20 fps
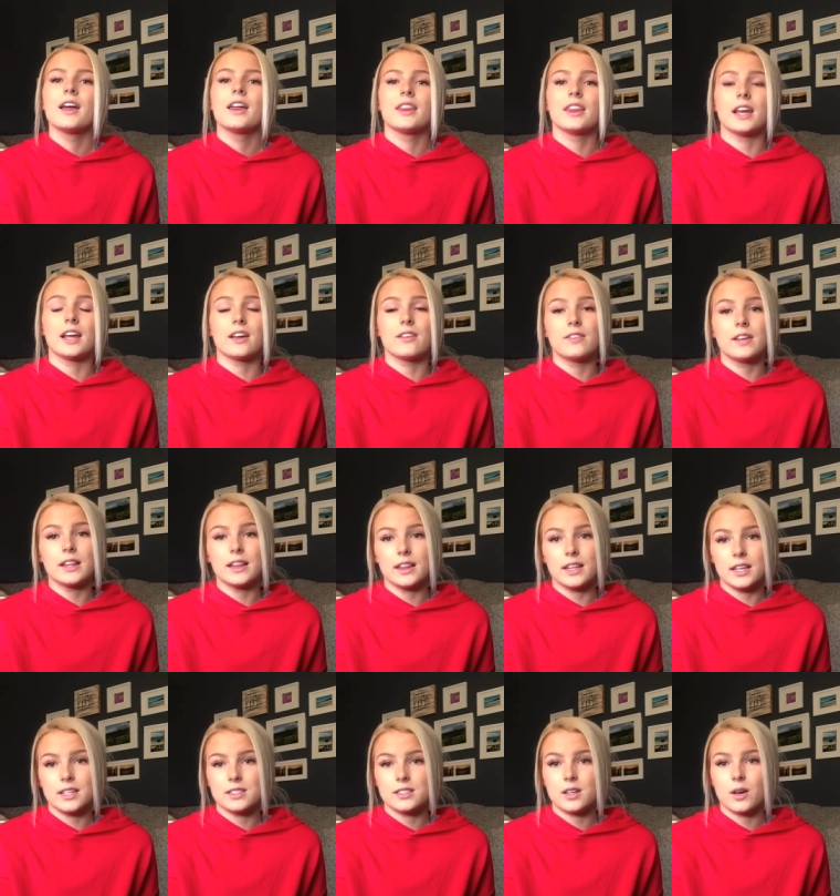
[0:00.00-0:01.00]
think of at
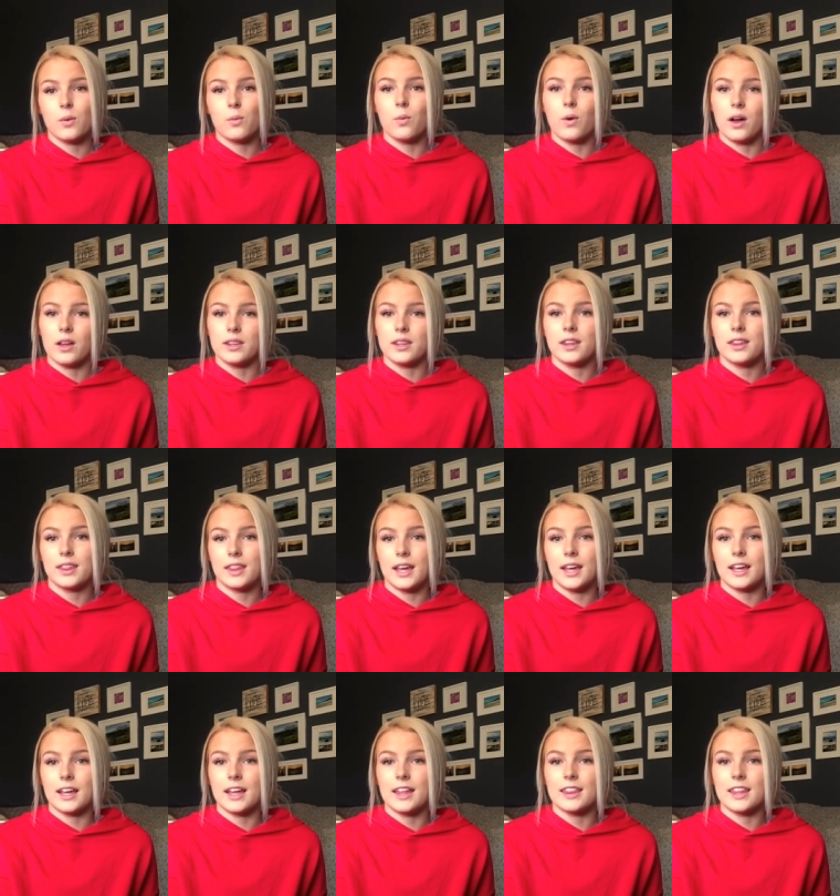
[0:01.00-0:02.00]
least one
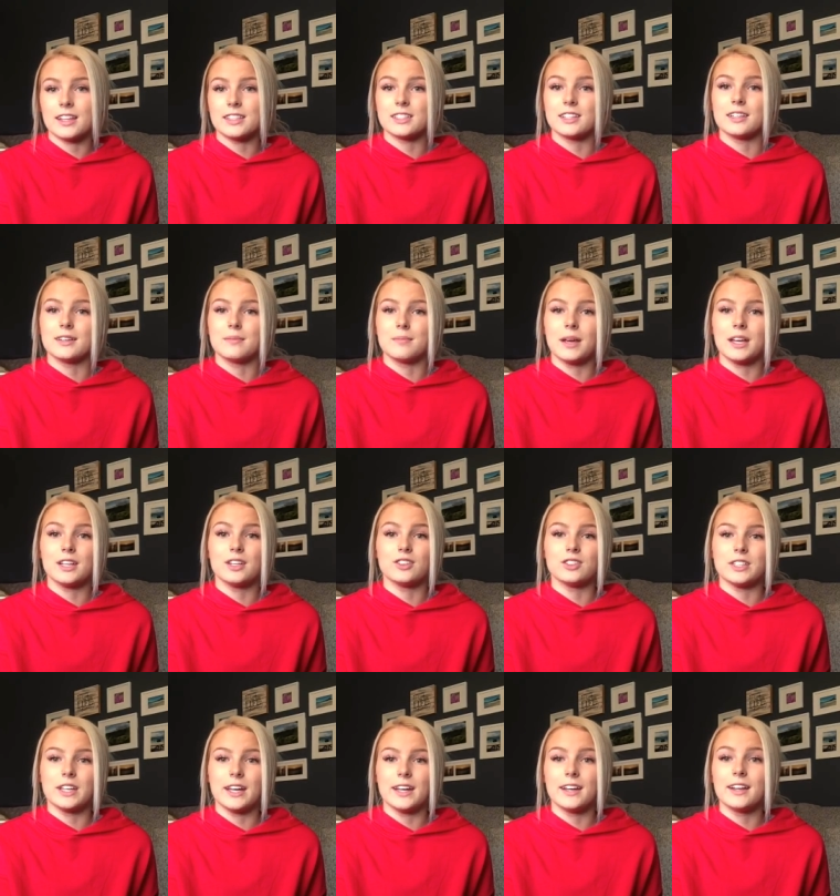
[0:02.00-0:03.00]
thing that's going to make your
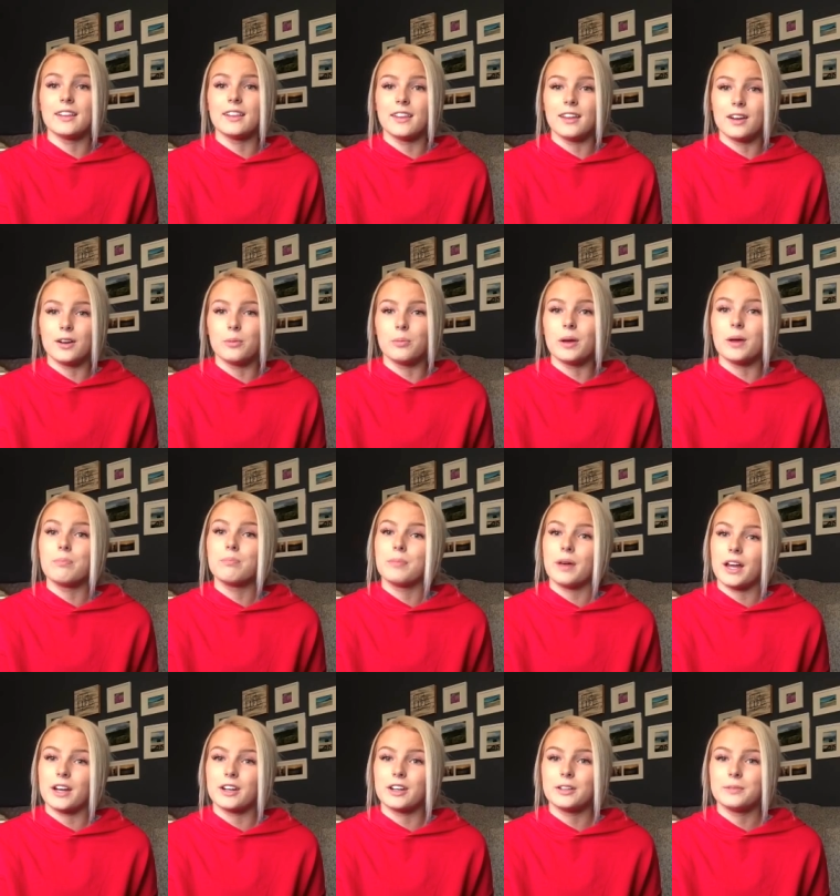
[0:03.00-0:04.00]
day a little bit
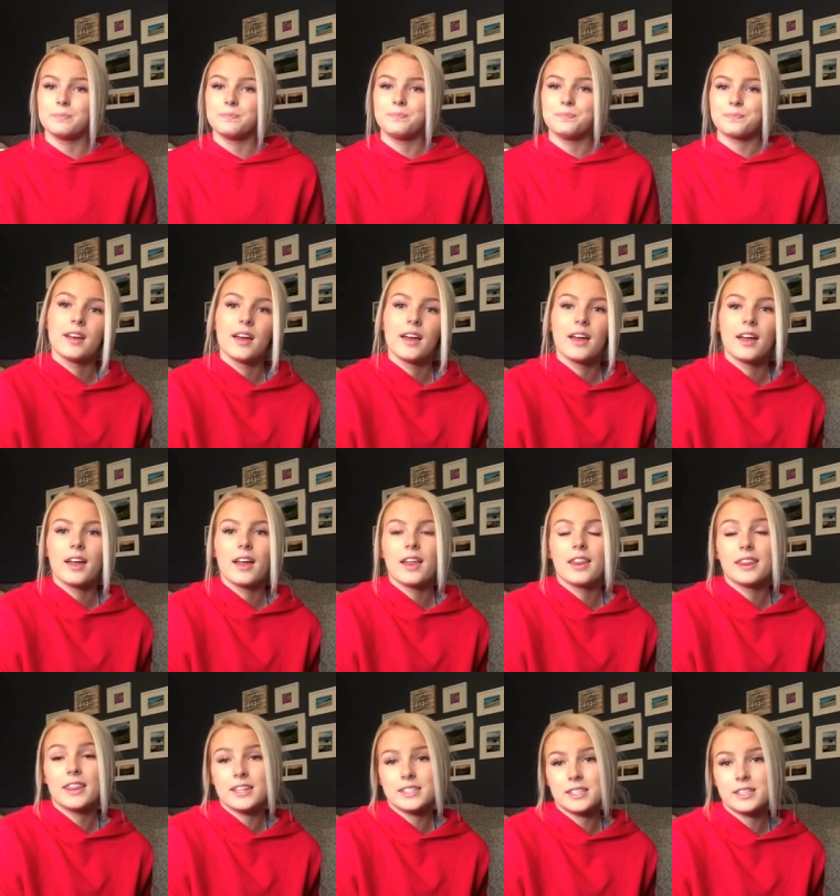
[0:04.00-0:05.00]
better.
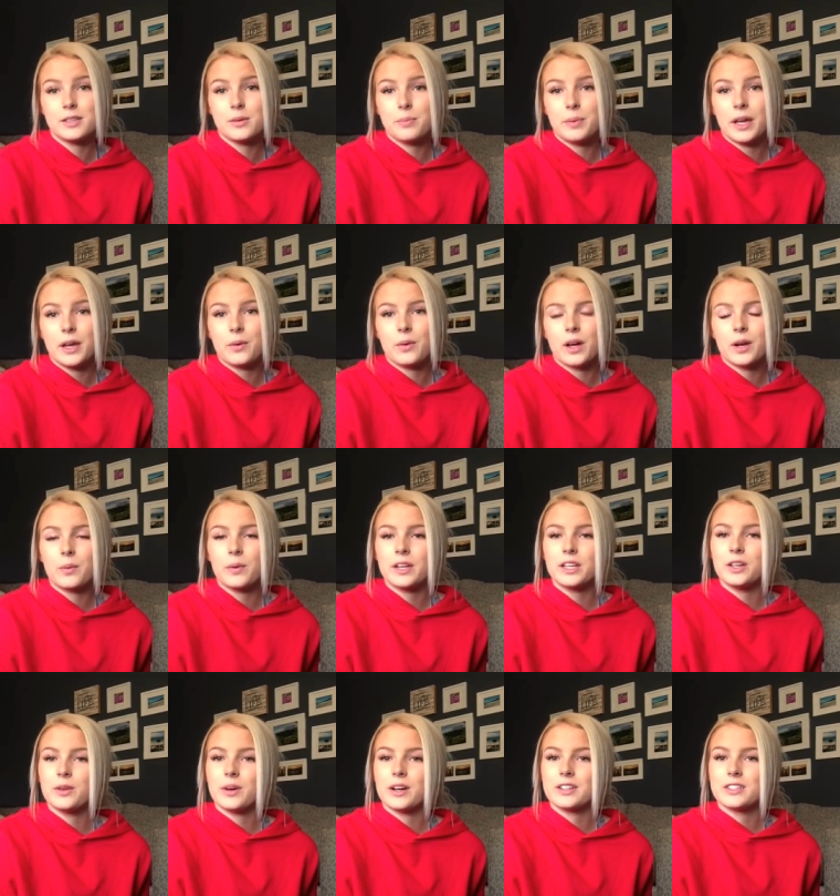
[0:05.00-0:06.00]
This is a big one when
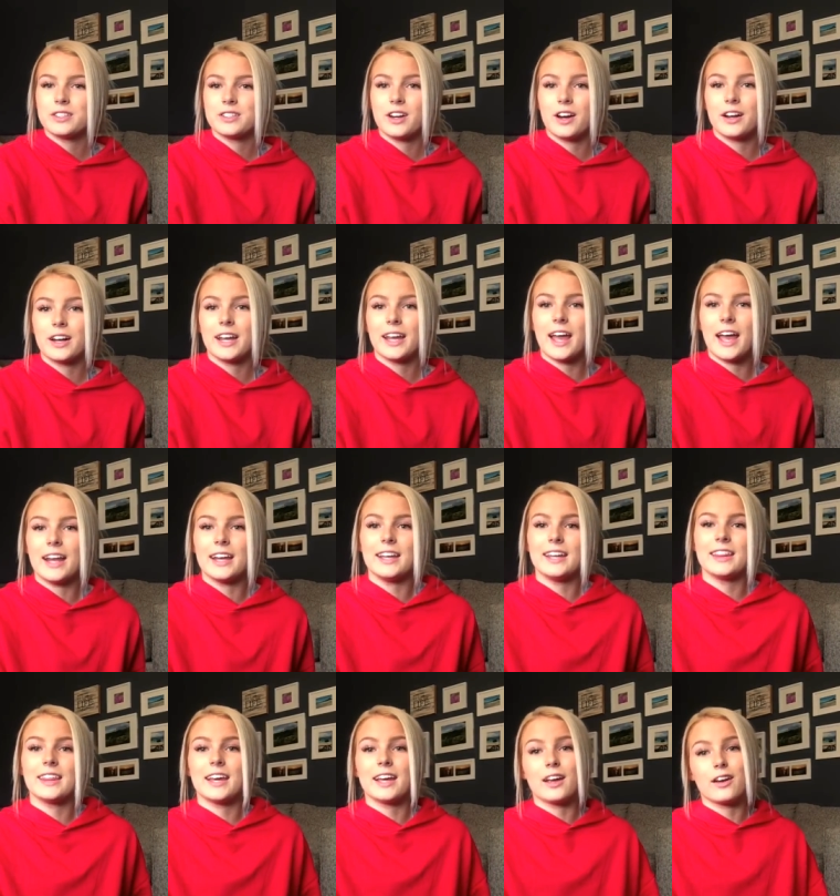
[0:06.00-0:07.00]
you are starting
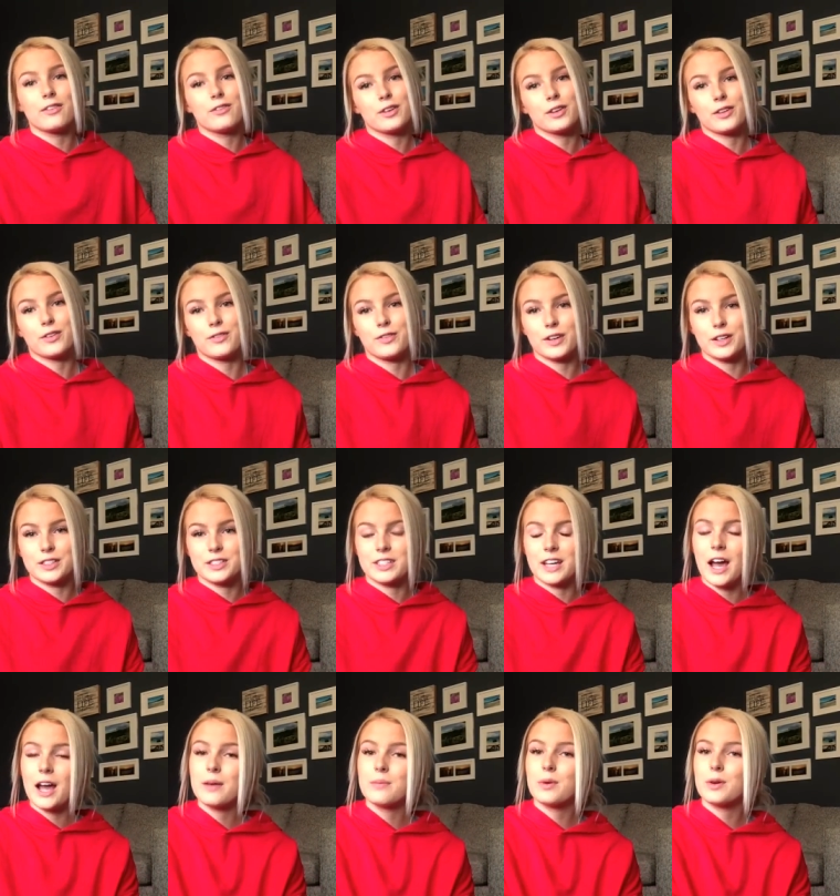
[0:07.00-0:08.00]
anything for the first
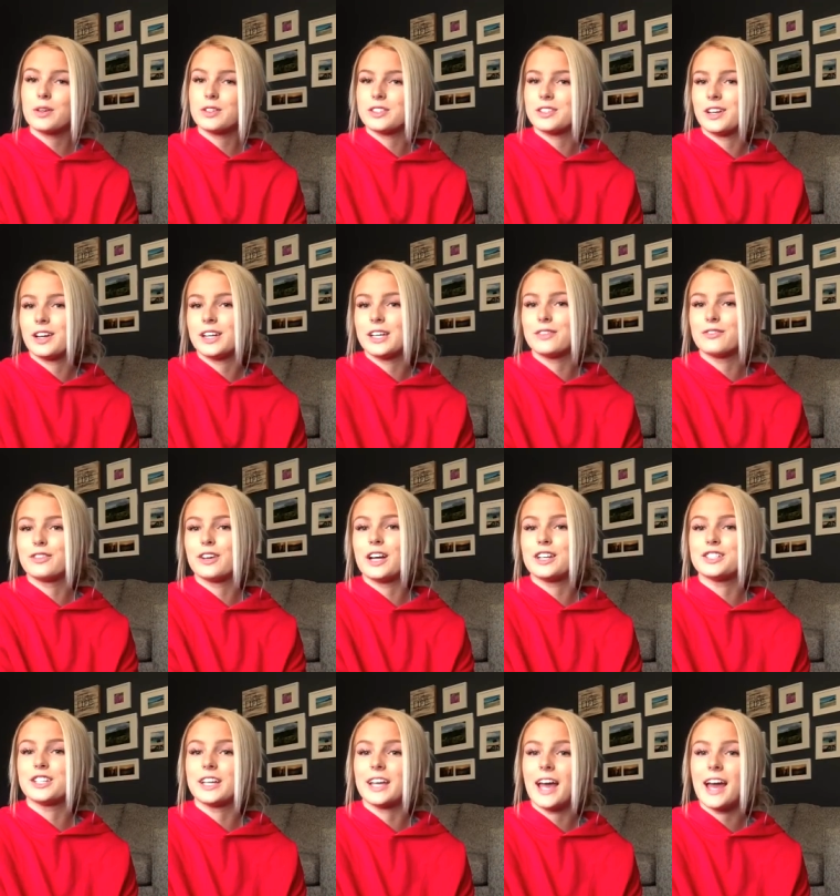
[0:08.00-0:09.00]
time or starting
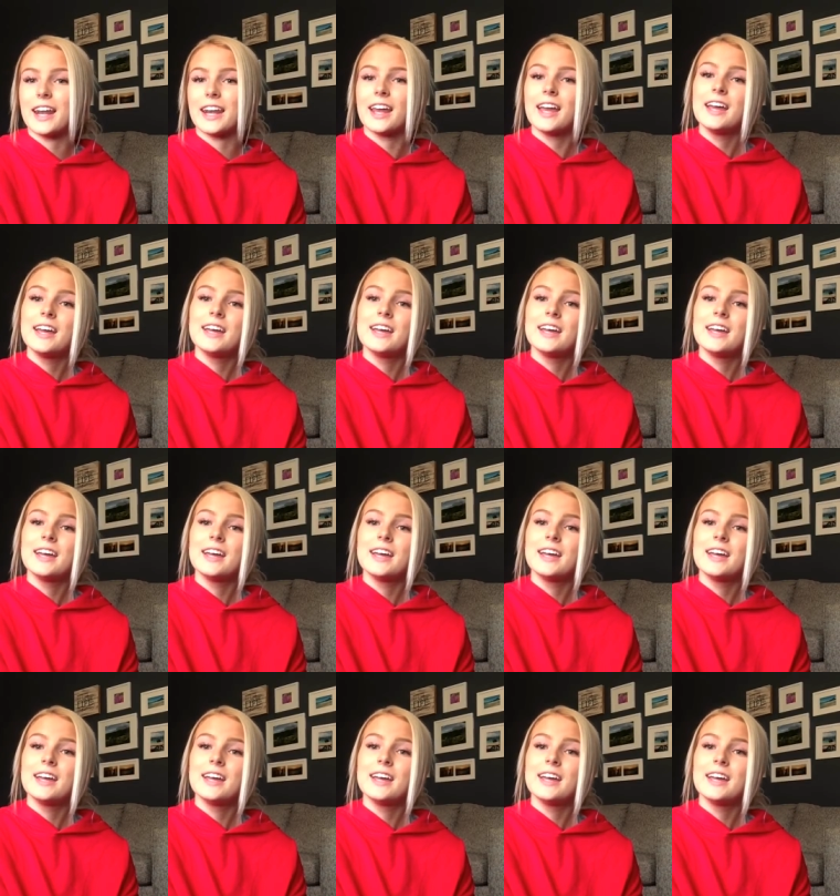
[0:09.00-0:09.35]
fresh again.